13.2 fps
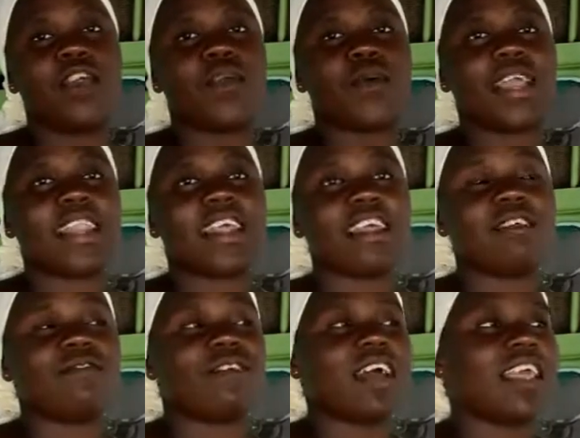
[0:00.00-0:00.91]
you
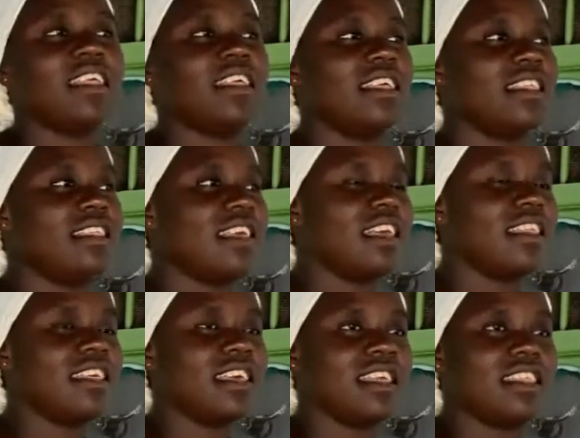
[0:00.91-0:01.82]
identify
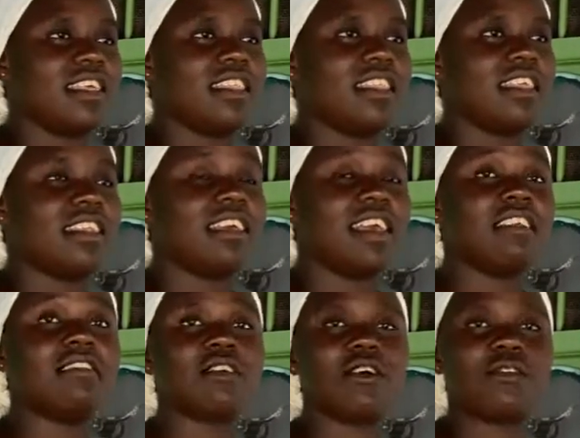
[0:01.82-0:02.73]
the
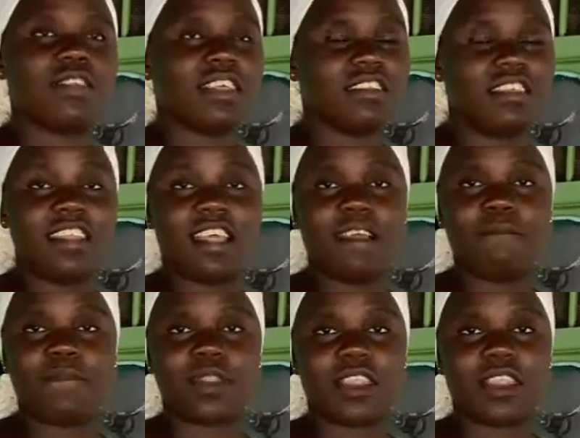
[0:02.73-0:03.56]
tense of the sentence.